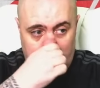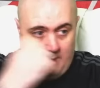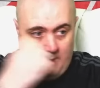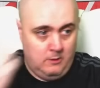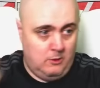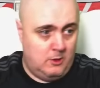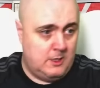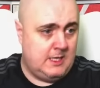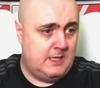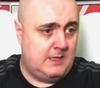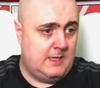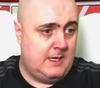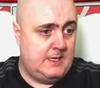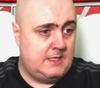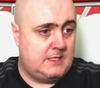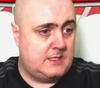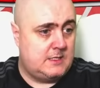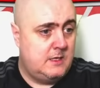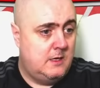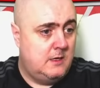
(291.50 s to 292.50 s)
Look at
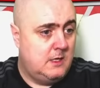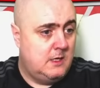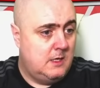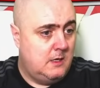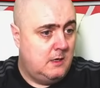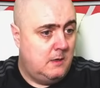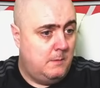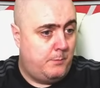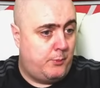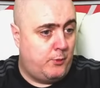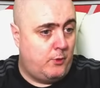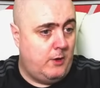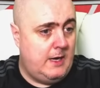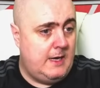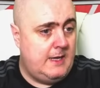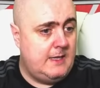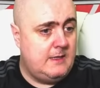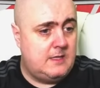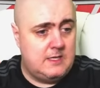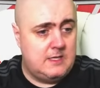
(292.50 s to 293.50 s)
this.
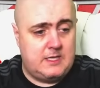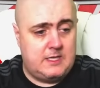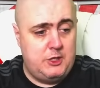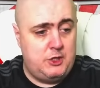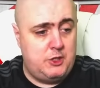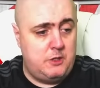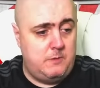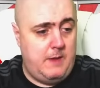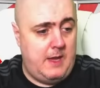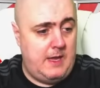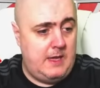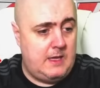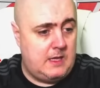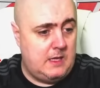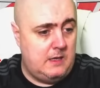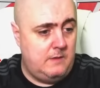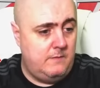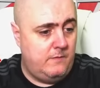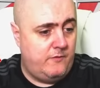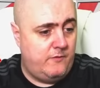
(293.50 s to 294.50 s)
Brilliant decision
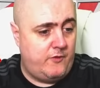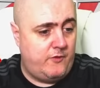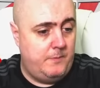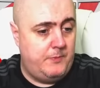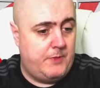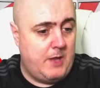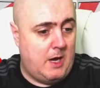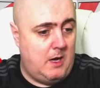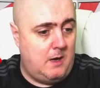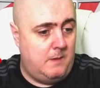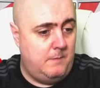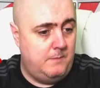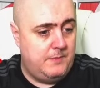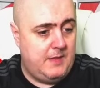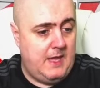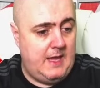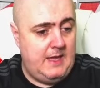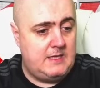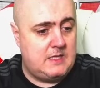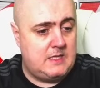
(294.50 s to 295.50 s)
making from Dom.
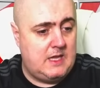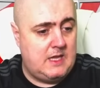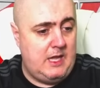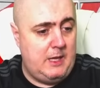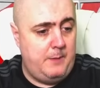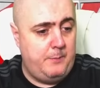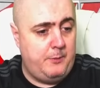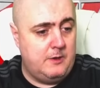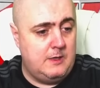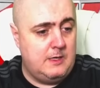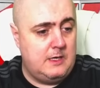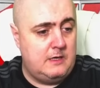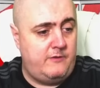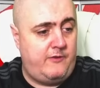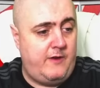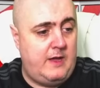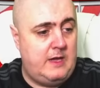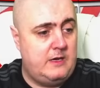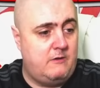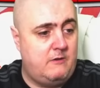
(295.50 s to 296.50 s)
Takes the keeper and the
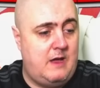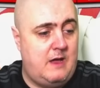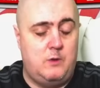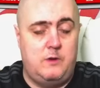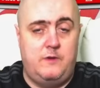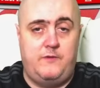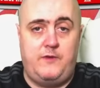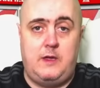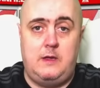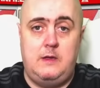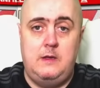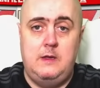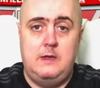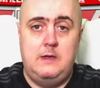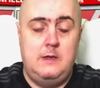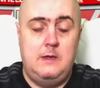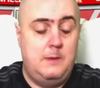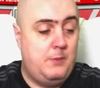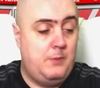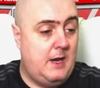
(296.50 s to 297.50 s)
defender out of it.
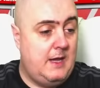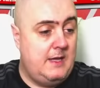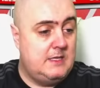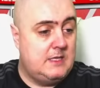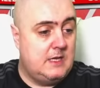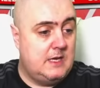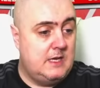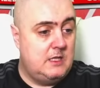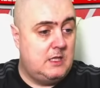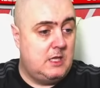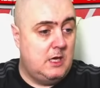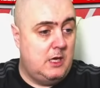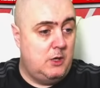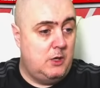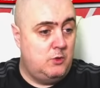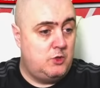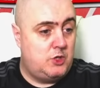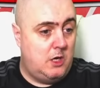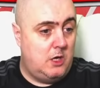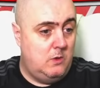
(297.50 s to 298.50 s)
Plays it into
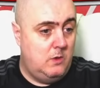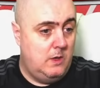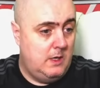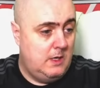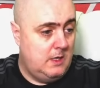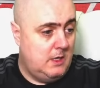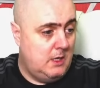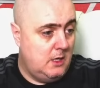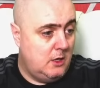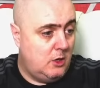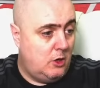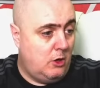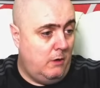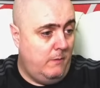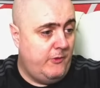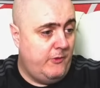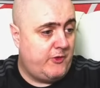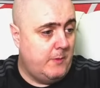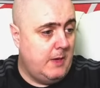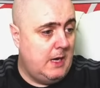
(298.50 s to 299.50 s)
Lucho,
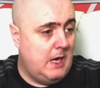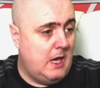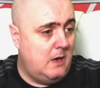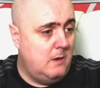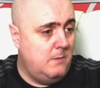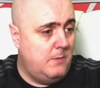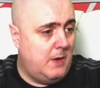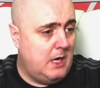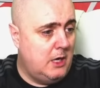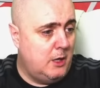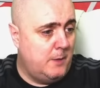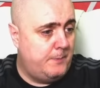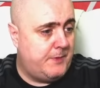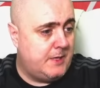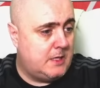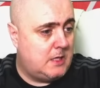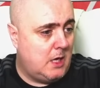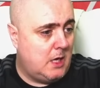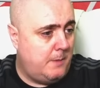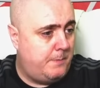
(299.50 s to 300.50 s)
comes from a long ball up the
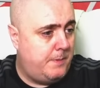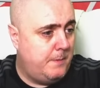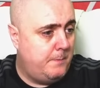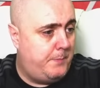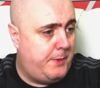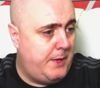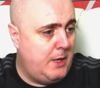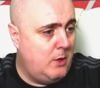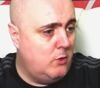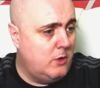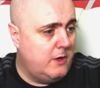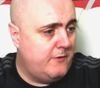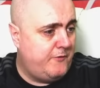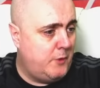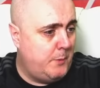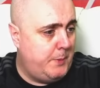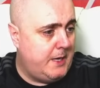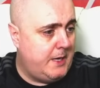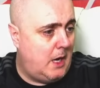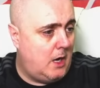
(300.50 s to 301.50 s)
top. Beautiful
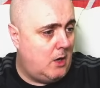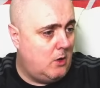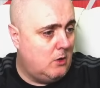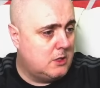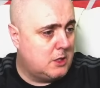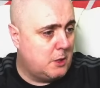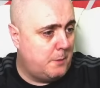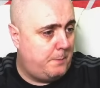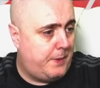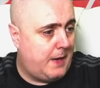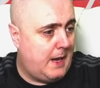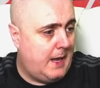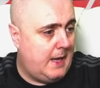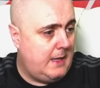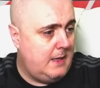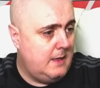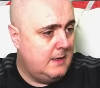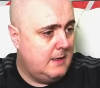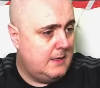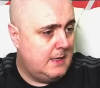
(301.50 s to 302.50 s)
bit of hold-up
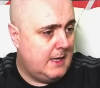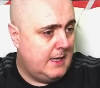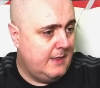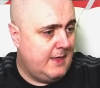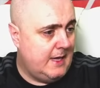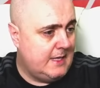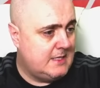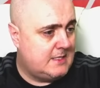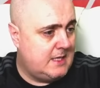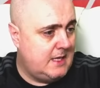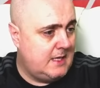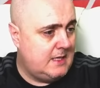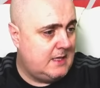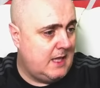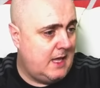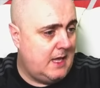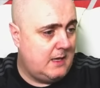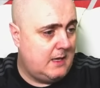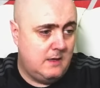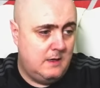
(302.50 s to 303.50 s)
play, and that's it
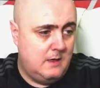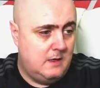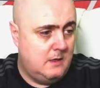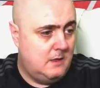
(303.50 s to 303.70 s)
then.